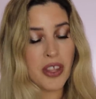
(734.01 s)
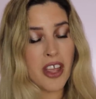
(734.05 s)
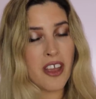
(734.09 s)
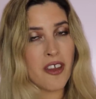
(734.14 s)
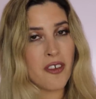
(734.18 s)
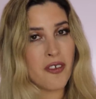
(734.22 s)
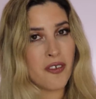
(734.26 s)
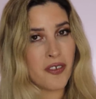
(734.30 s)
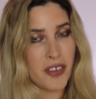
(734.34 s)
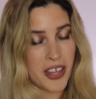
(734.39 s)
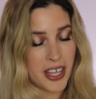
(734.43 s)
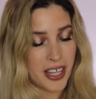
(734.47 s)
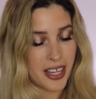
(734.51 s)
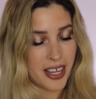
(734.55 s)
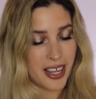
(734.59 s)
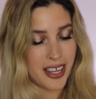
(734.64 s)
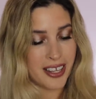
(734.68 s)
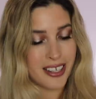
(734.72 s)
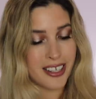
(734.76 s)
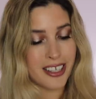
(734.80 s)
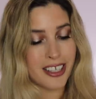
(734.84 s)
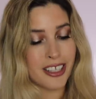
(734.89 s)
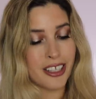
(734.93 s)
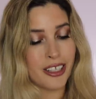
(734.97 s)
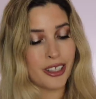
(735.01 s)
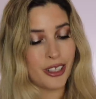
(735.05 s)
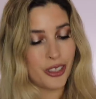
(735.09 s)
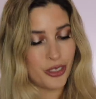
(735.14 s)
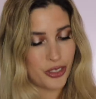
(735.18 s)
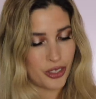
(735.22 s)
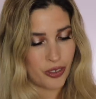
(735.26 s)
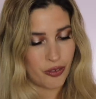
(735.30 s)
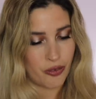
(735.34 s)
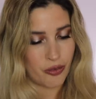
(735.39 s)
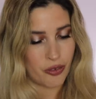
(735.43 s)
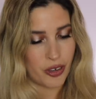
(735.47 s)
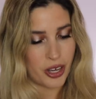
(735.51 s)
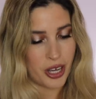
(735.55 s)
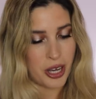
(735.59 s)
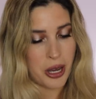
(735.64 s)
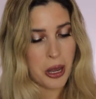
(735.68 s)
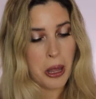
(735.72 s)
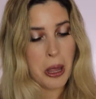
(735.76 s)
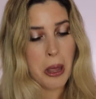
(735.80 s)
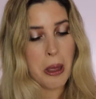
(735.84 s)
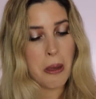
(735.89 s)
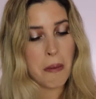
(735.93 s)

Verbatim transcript: vegan, gluten-free,